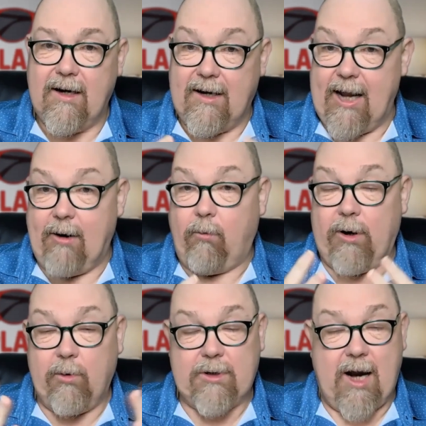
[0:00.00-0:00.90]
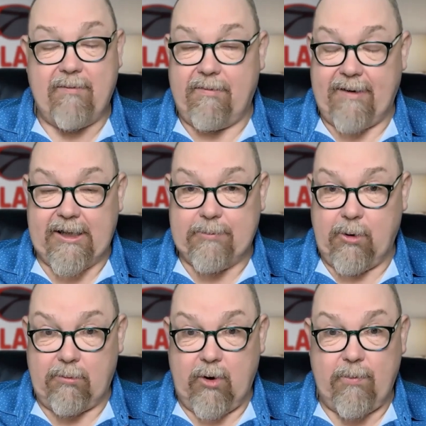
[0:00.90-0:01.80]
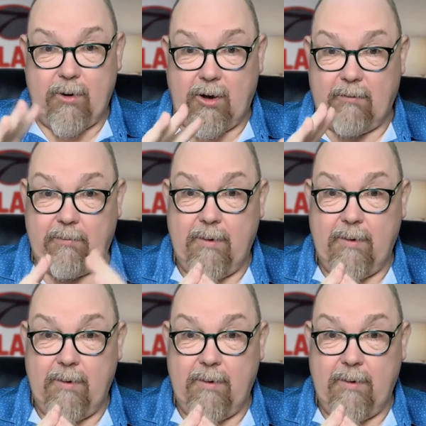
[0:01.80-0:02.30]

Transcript: Now, we also have a Facebook group of